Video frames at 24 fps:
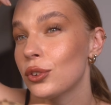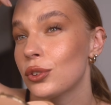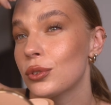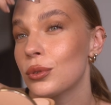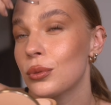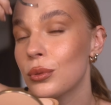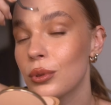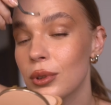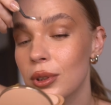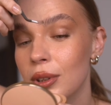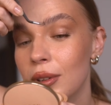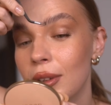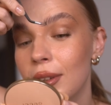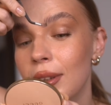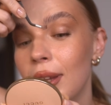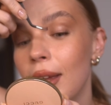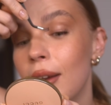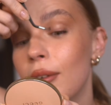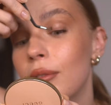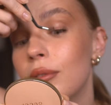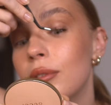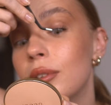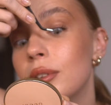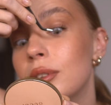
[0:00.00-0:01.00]
sure
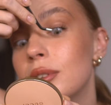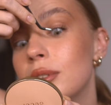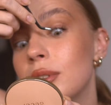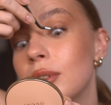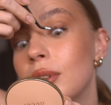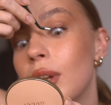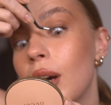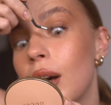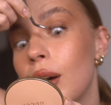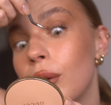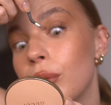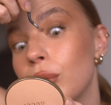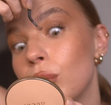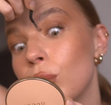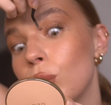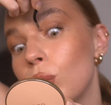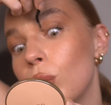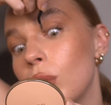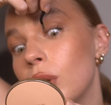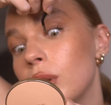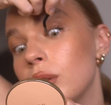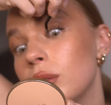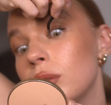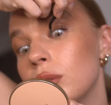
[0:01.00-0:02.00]
that everything how you
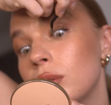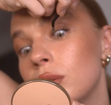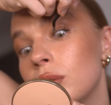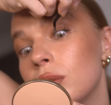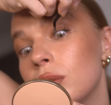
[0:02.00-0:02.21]
want.